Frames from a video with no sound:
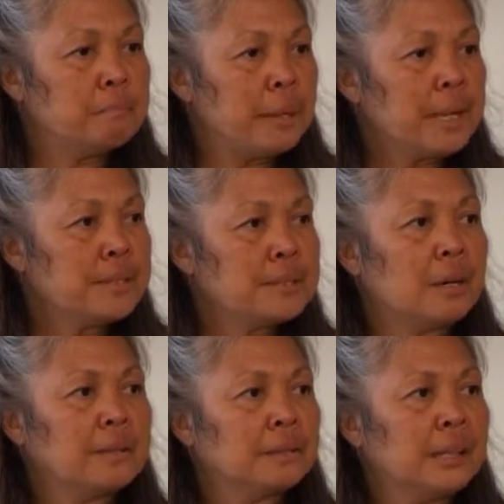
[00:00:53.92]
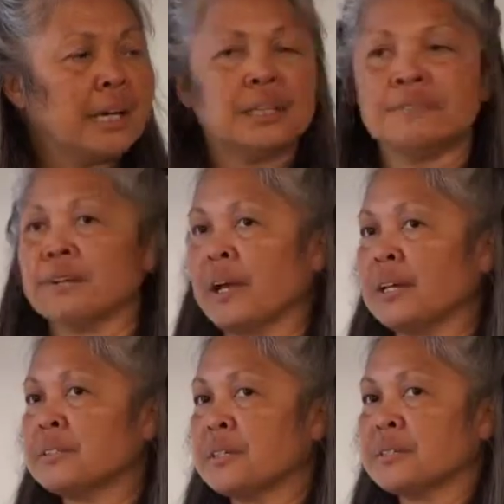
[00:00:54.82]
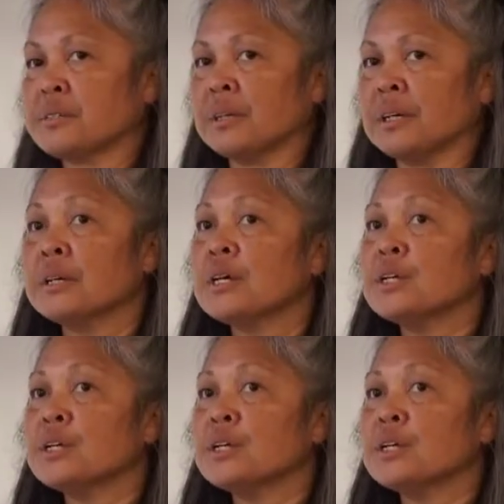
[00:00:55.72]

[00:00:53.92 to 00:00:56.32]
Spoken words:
based on the land of their ancestry.